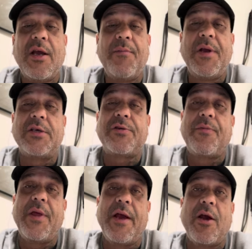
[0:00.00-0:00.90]
because
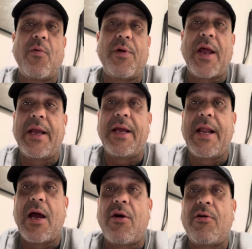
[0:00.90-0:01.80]
from there, when I get
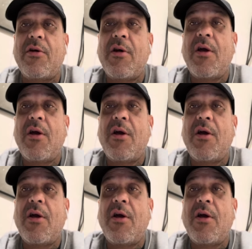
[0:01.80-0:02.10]
out,